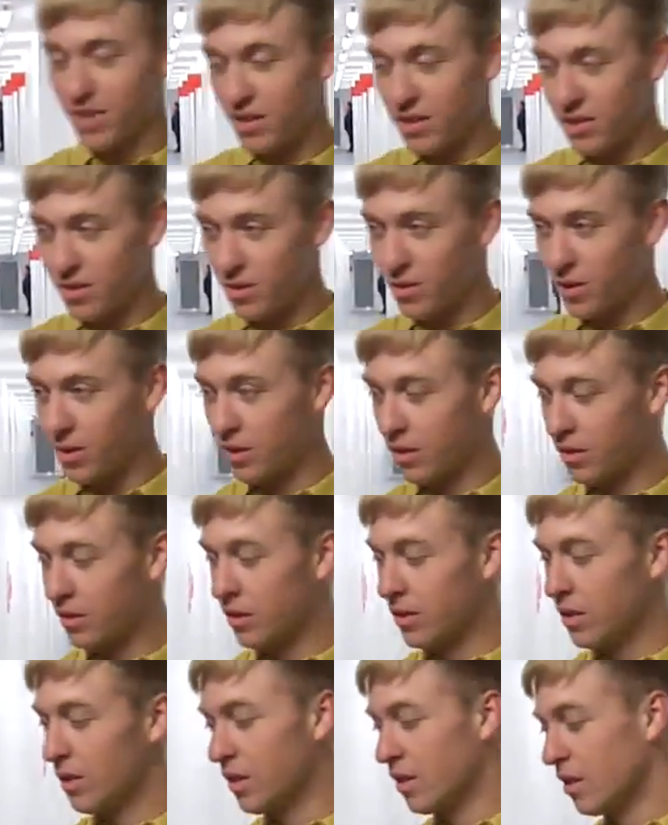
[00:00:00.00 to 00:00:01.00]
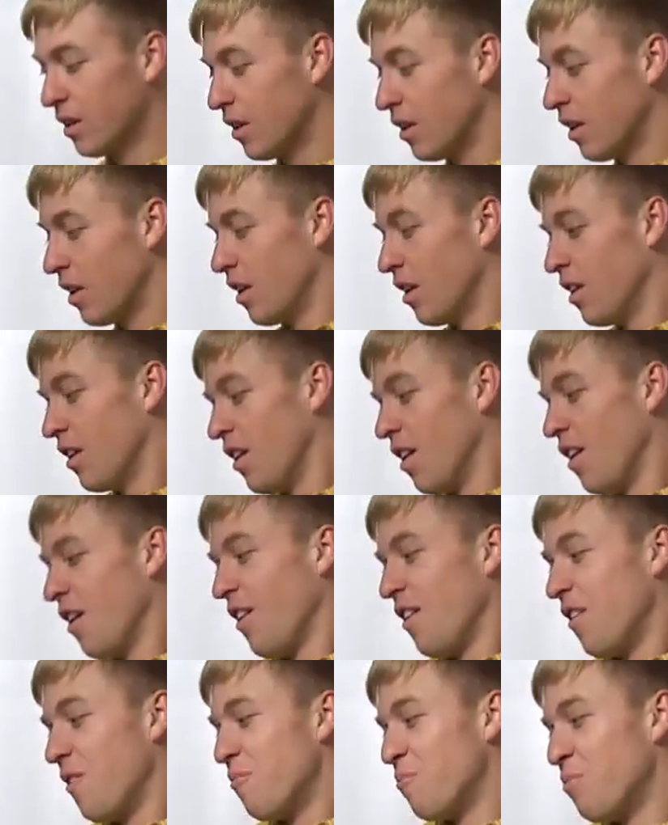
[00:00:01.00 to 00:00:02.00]
gets annoying.
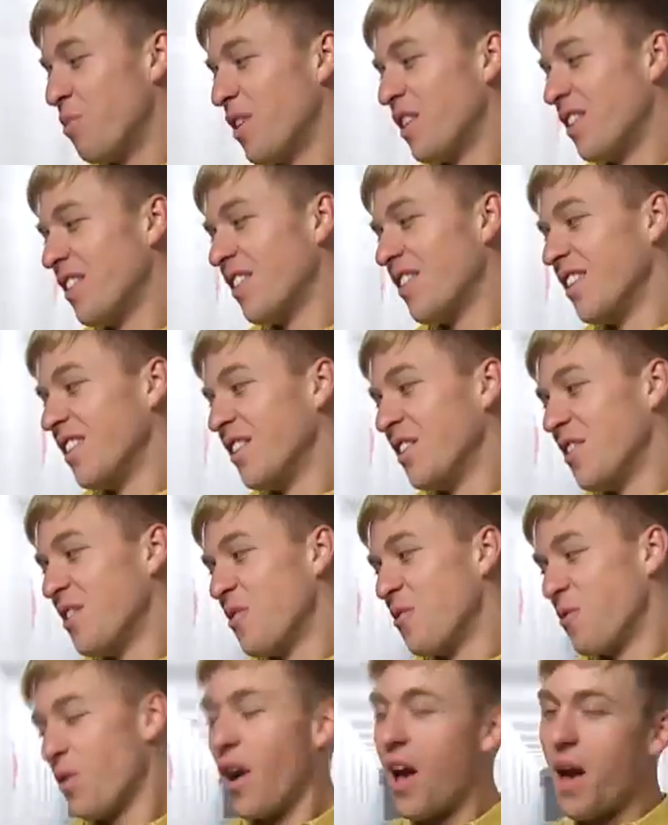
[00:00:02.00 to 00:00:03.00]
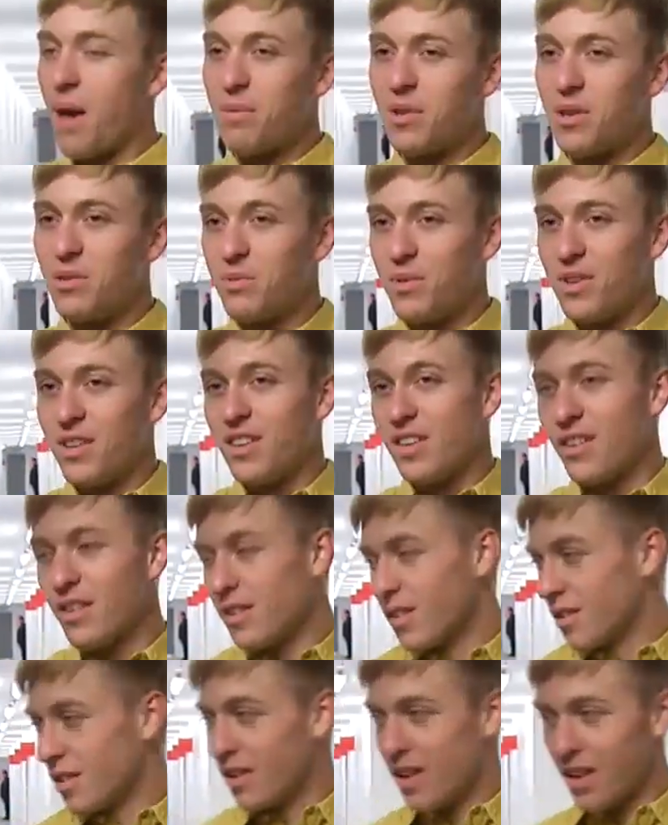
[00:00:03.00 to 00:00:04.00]
But we're happy to be
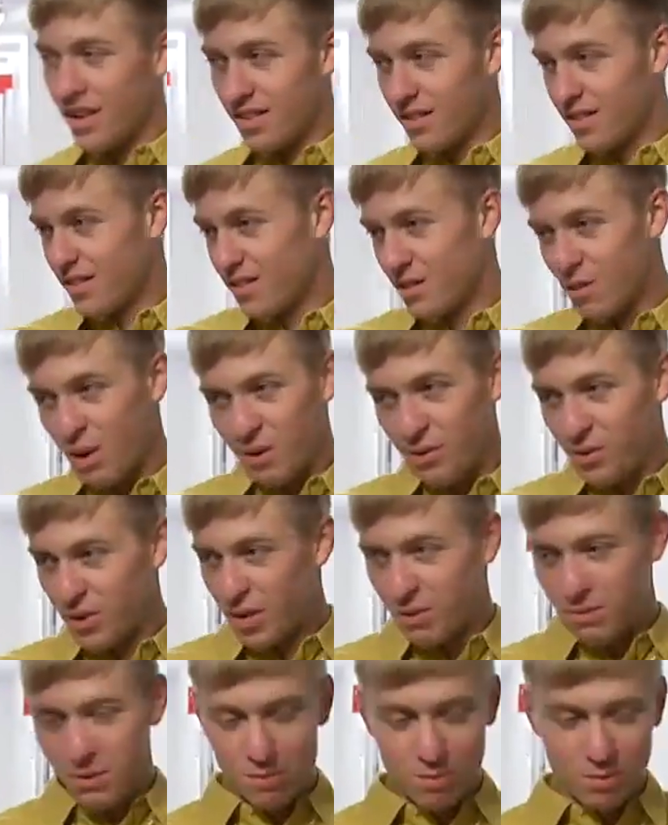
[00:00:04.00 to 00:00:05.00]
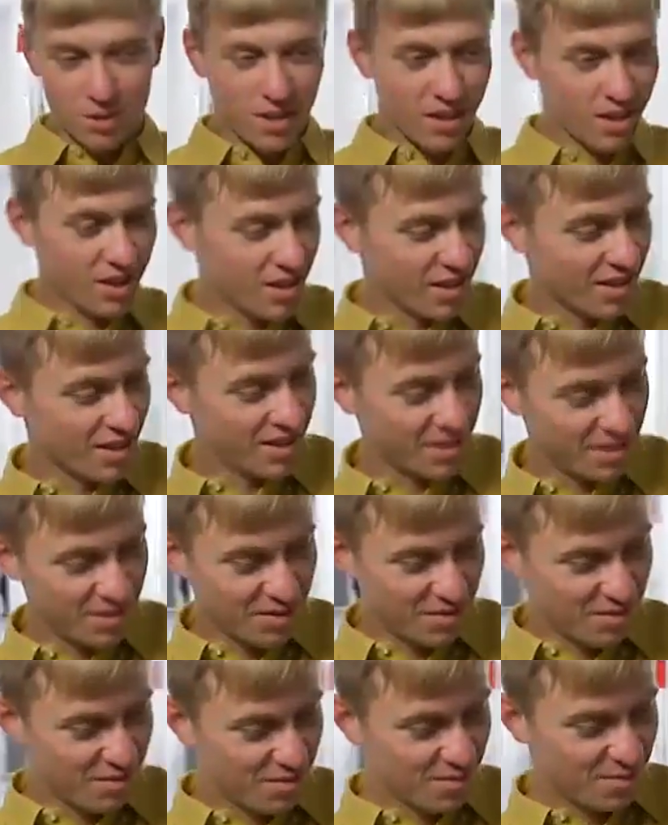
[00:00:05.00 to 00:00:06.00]
here and grateful that people like it.
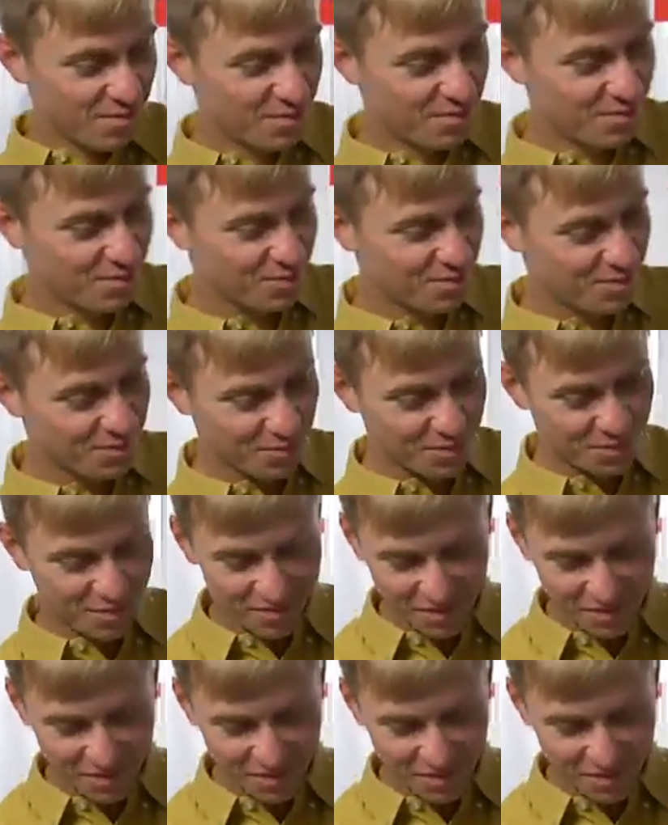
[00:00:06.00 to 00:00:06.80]
And